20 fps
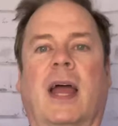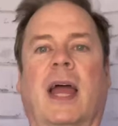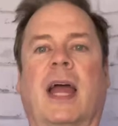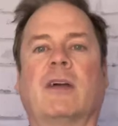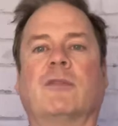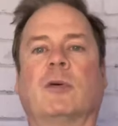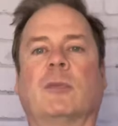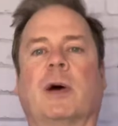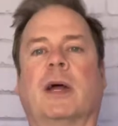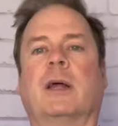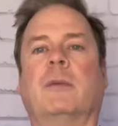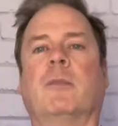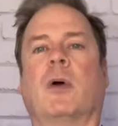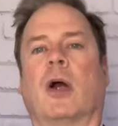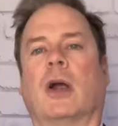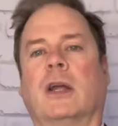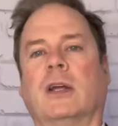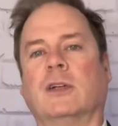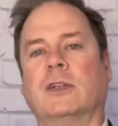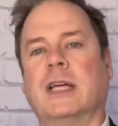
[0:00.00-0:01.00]
Hey everybody,
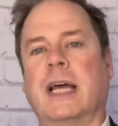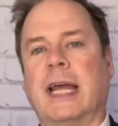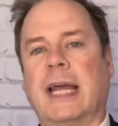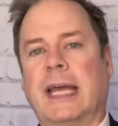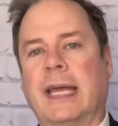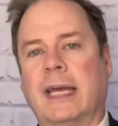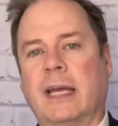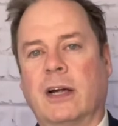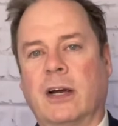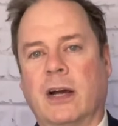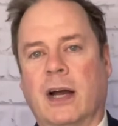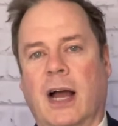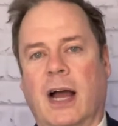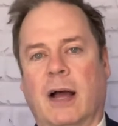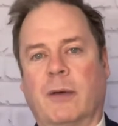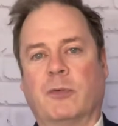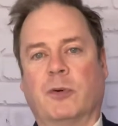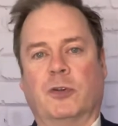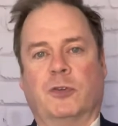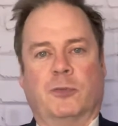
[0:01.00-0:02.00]
Marc Gilday here.
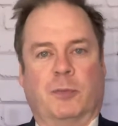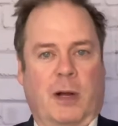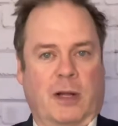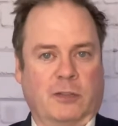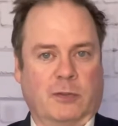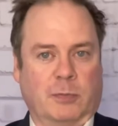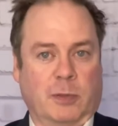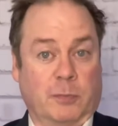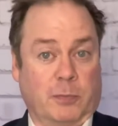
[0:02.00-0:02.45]
I'm responsible